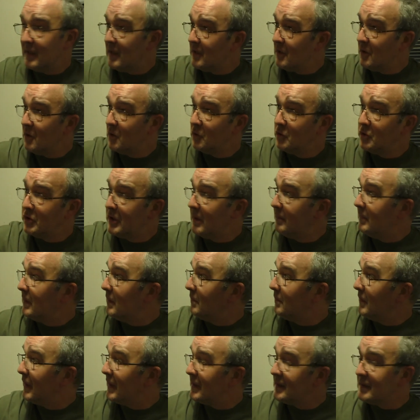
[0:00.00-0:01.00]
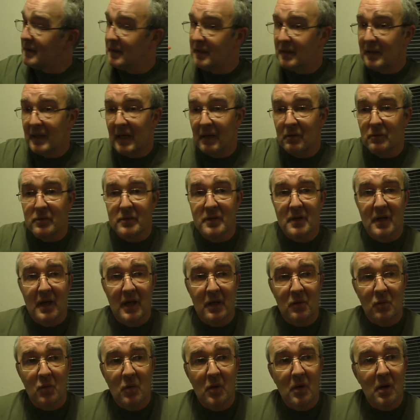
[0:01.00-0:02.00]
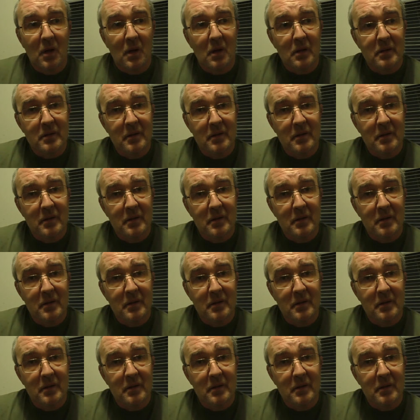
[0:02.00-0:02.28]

an old chimney breast and the outside wall.